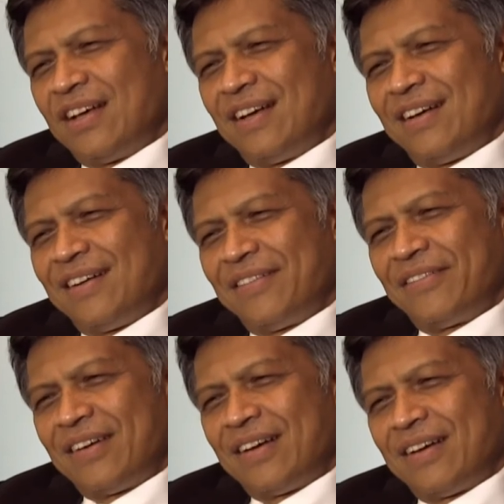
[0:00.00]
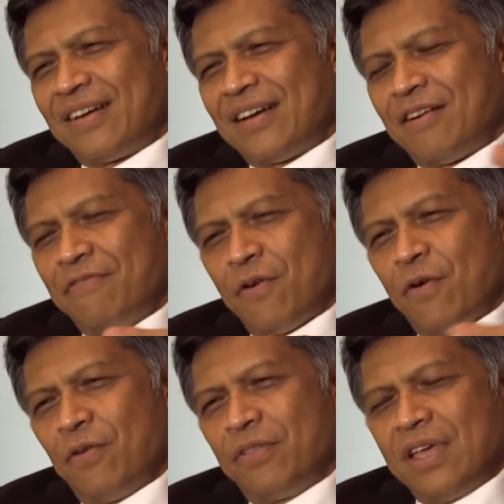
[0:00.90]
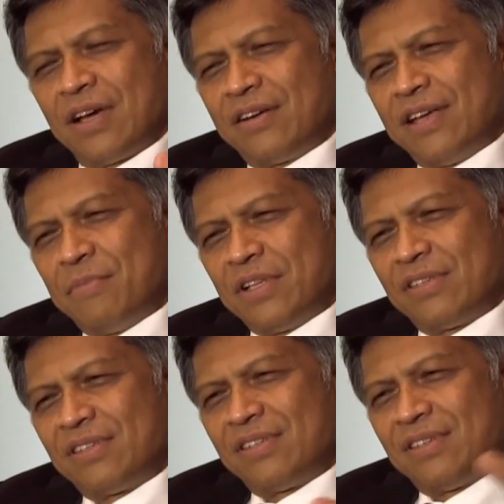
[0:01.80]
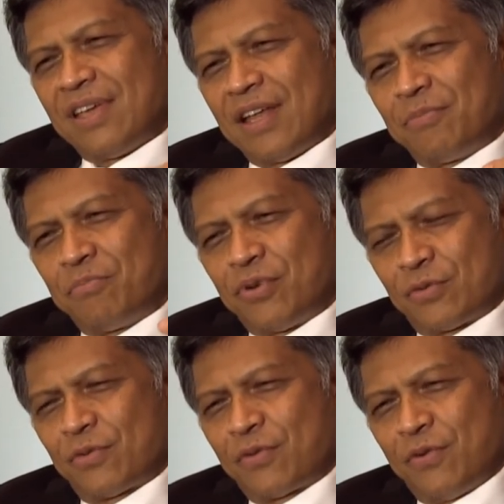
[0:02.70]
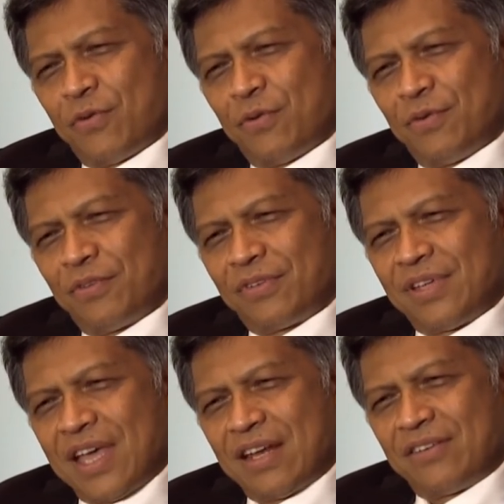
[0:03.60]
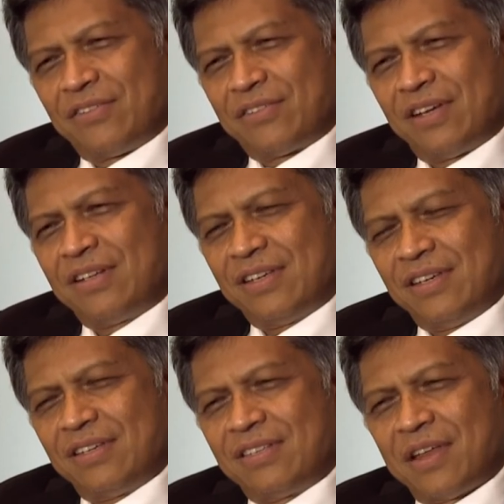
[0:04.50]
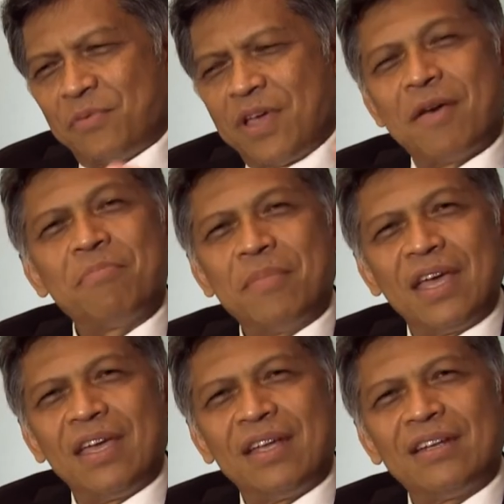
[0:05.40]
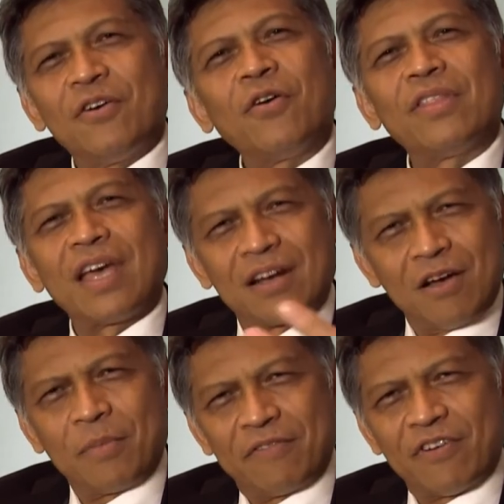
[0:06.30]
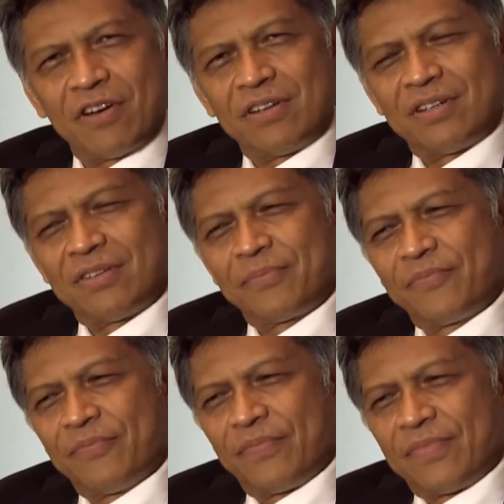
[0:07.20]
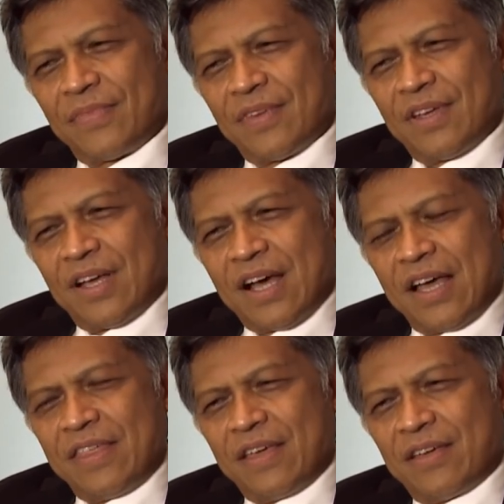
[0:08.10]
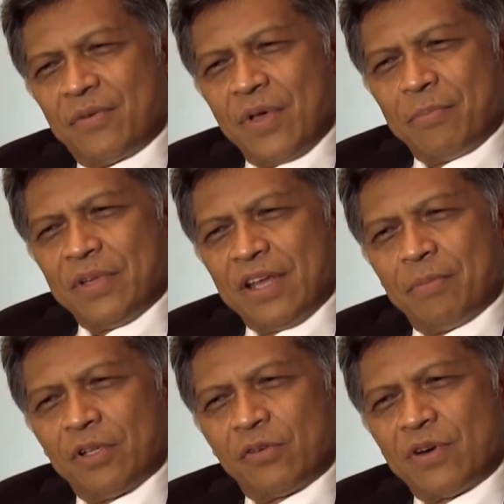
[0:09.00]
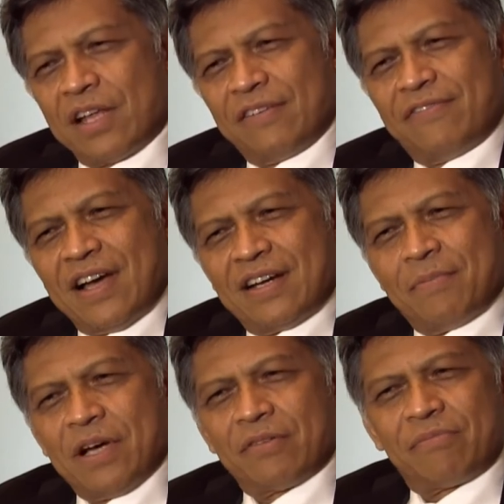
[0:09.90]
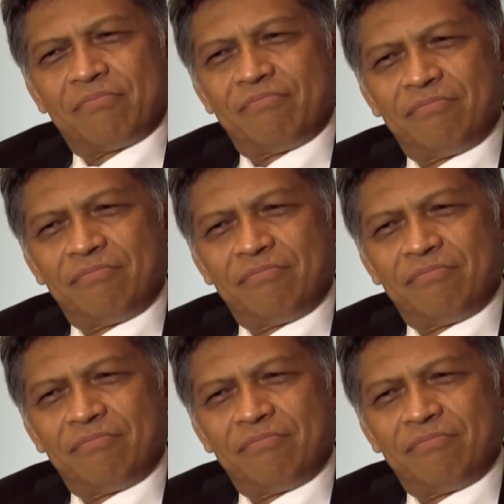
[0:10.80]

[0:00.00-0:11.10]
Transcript: Of all the agreements and protocols and treaties that we have made on the economic front, I think we have been able to ratify about